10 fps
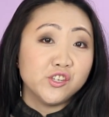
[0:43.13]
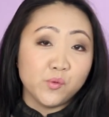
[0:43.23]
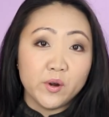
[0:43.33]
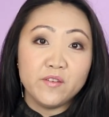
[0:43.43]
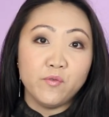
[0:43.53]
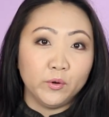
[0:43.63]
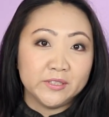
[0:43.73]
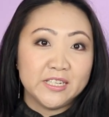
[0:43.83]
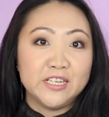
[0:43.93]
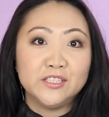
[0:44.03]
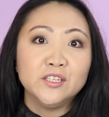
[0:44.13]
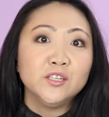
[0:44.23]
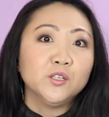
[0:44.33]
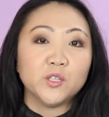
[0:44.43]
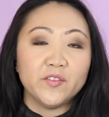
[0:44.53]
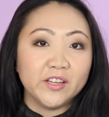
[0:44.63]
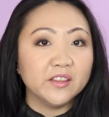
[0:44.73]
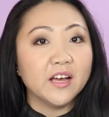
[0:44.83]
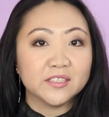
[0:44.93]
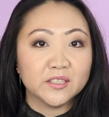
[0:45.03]
2014. So I've had
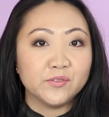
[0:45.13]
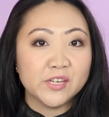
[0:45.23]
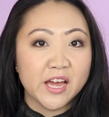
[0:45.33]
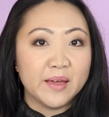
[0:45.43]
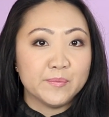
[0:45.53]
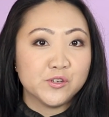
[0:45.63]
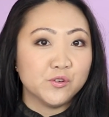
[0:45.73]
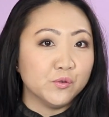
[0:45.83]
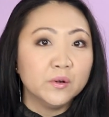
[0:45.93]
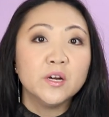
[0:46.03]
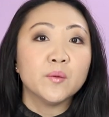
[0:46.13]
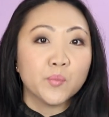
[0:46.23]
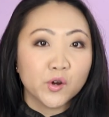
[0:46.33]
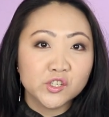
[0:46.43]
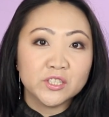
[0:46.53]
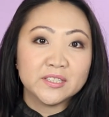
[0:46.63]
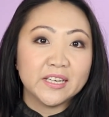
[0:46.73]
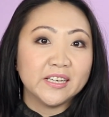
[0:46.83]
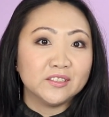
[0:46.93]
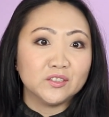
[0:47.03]
lots of time to purchase
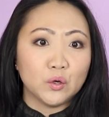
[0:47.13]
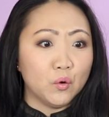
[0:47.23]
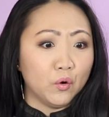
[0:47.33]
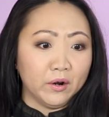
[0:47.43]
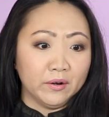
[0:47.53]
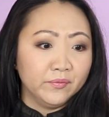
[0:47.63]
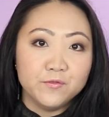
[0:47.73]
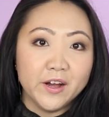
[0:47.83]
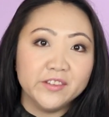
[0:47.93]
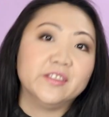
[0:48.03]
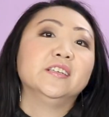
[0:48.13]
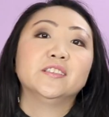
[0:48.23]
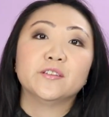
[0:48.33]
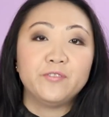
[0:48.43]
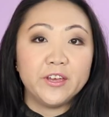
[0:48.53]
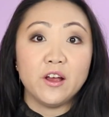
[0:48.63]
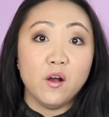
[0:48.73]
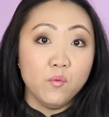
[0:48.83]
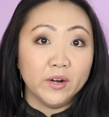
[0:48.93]
things or find things, figure out